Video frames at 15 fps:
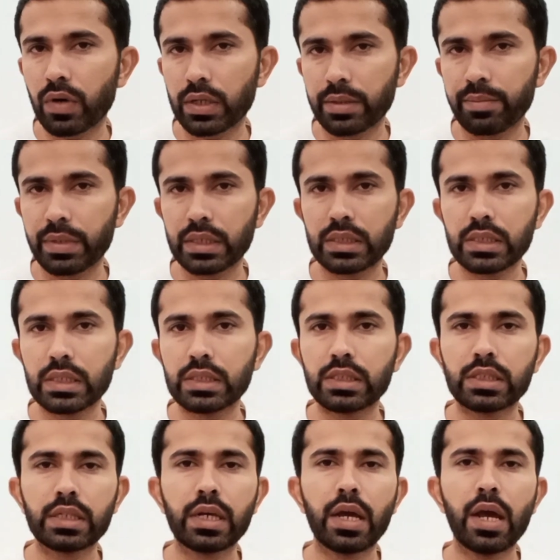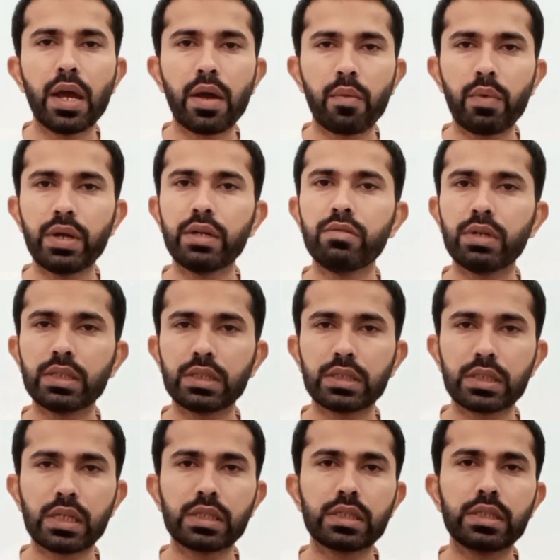the presidency when he was
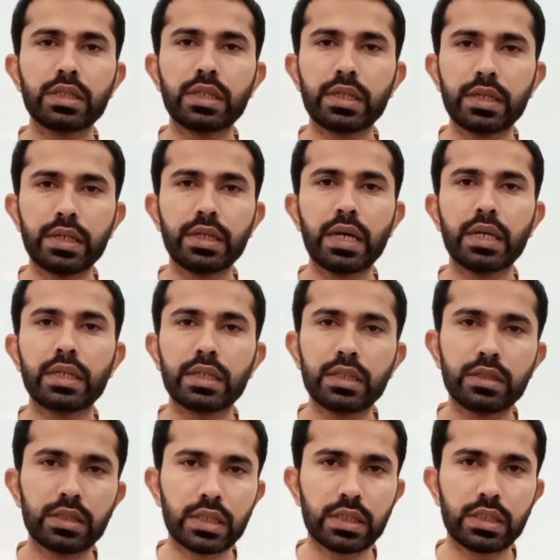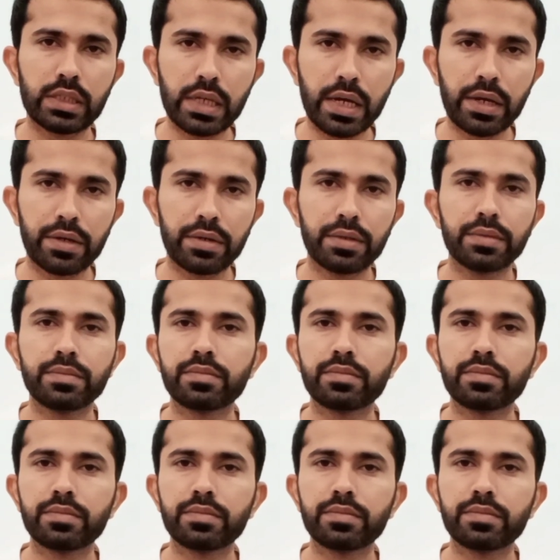assassinated in 1968.